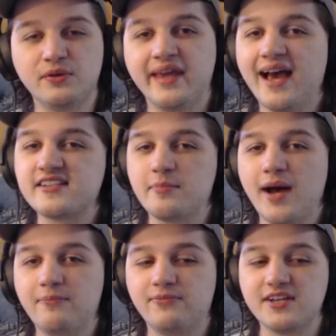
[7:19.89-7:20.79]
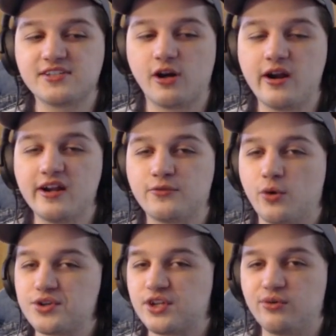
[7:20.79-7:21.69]
He has the Pop Fly star hit. Of
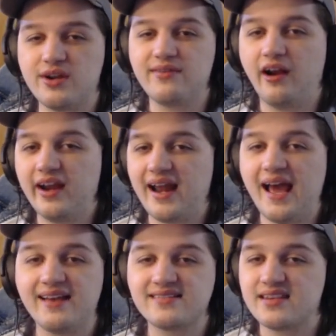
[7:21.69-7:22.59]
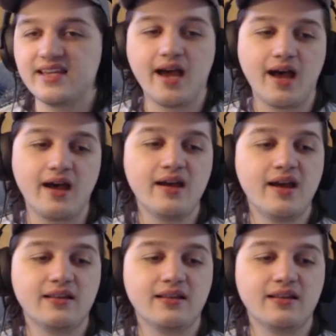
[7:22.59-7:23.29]
course, the green variant has the